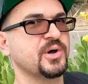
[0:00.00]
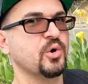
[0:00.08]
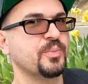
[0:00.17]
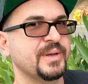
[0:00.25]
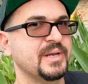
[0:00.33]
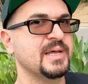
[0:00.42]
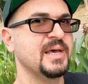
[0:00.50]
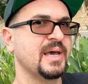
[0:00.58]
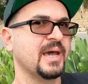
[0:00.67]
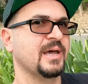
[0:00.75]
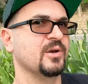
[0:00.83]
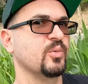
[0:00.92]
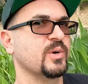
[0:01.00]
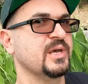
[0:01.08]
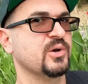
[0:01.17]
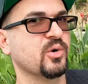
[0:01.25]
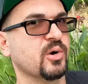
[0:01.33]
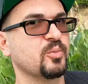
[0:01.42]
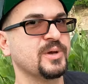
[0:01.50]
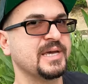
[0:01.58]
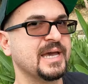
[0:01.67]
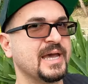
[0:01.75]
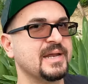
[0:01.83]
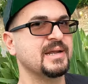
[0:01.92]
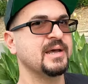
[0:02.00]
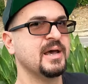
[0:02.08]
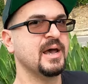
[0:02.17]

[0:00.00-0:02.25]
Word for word: open in a week or a weekend,